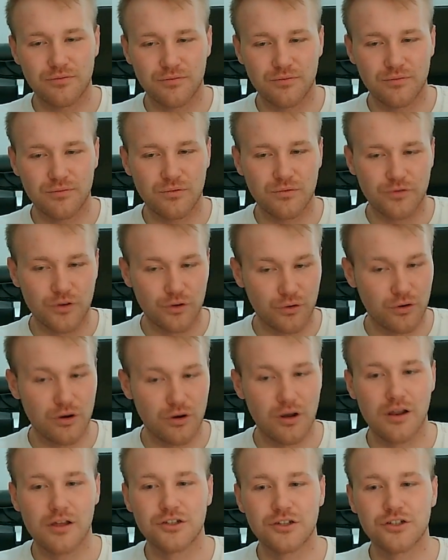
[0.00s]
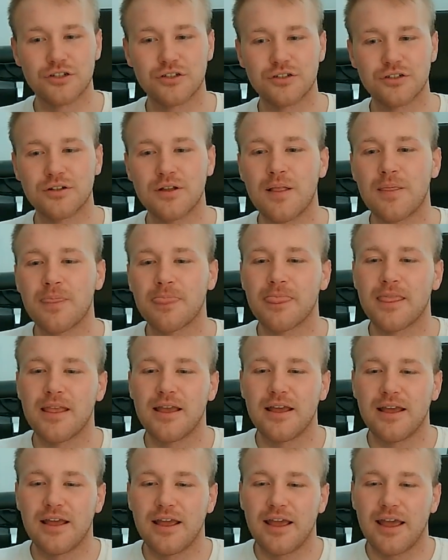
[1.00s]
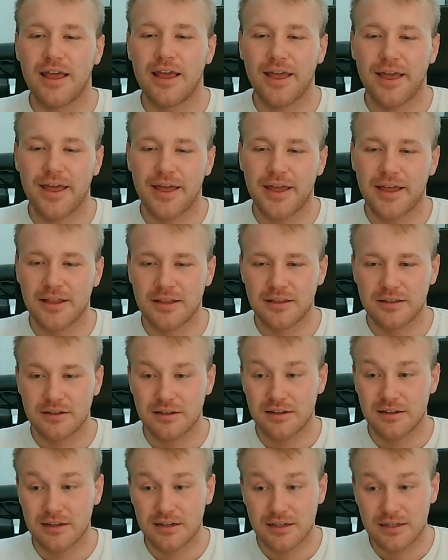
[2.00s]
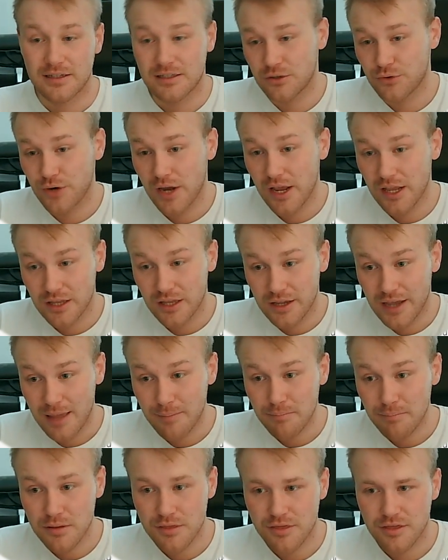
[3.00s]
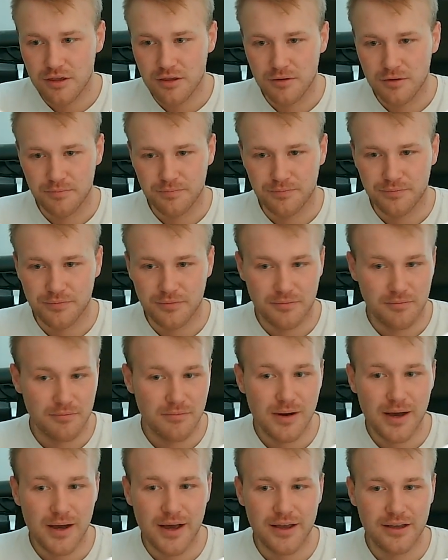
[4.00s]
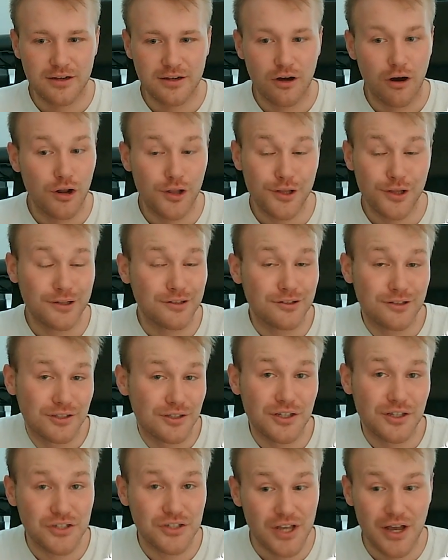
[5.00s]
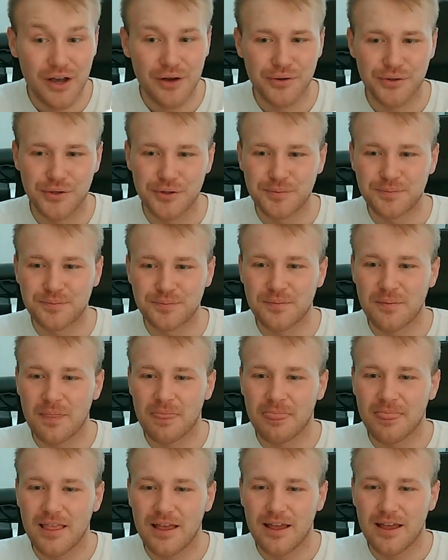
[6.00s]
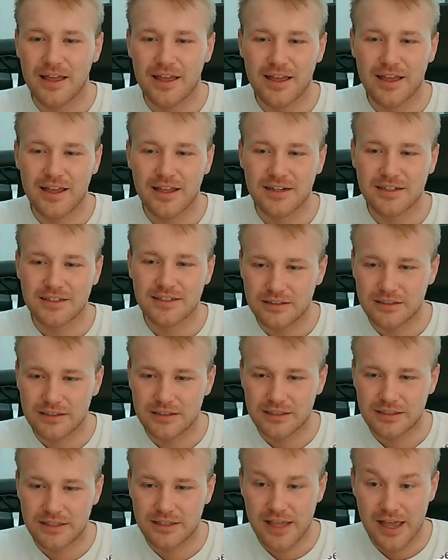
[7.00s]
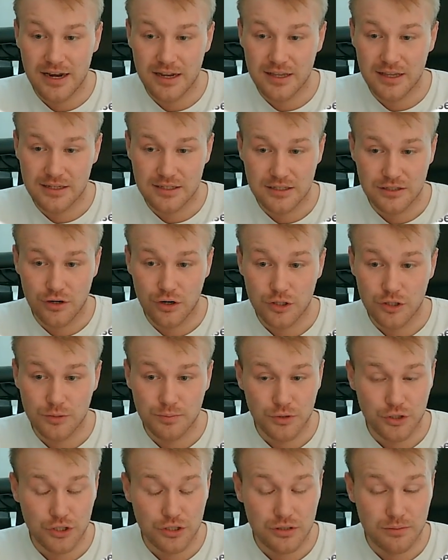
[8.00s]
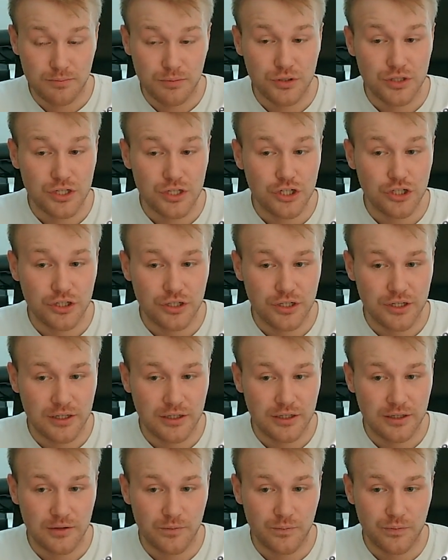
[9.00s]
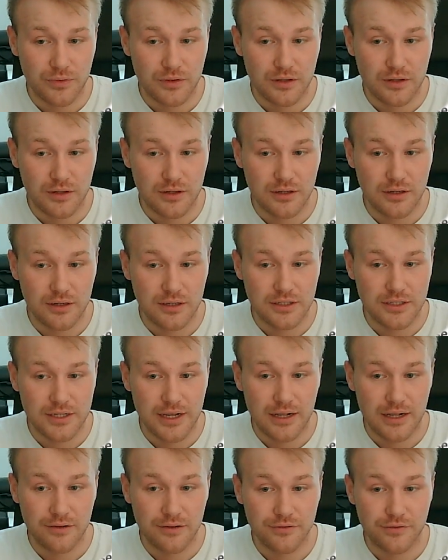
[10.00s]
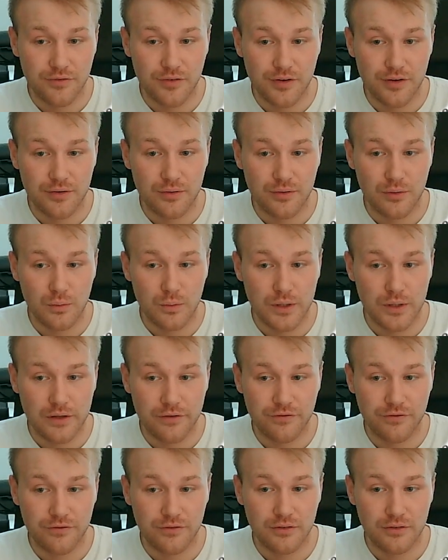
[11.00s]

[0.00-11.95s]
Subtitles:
for collagen, and it's creating empathy by calling this out. And then it starts positioning itself with